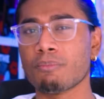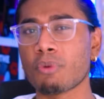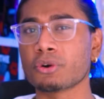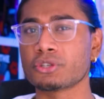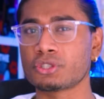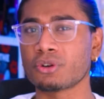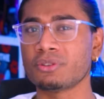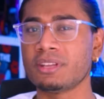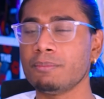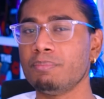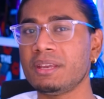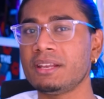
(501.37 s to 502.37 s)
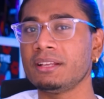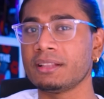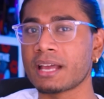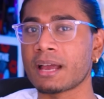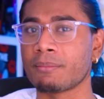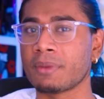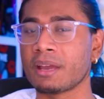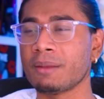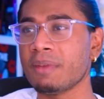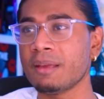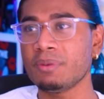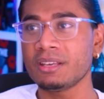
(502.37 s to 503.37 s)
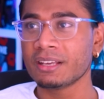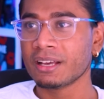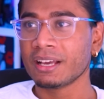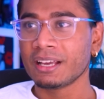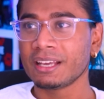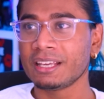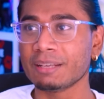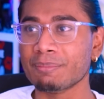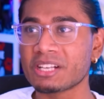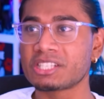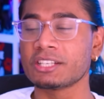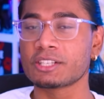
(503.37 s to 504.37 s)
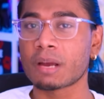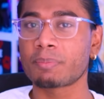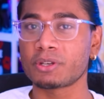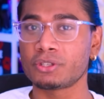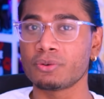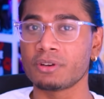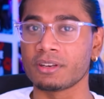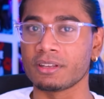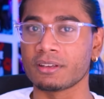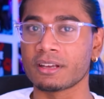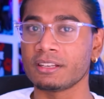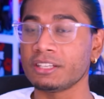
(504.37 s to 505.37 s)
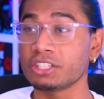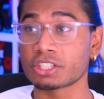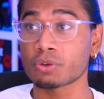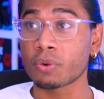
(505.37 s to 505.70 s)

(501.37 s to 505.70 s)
more so than beating them. And maybe he missed his opportunity and he just